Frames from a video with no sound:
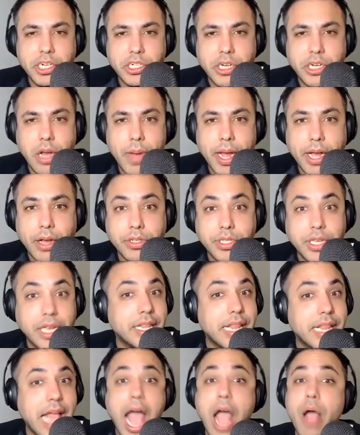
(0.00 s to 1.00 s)
and Shawn Michaels,
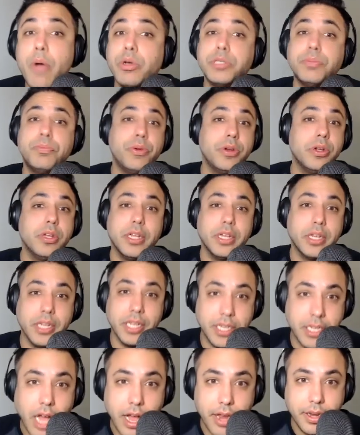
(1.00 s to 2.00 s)
and that was brilliantly
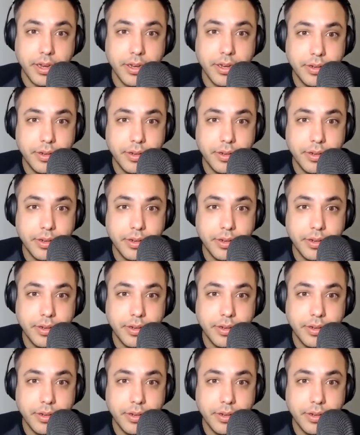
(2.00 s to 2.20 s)
done.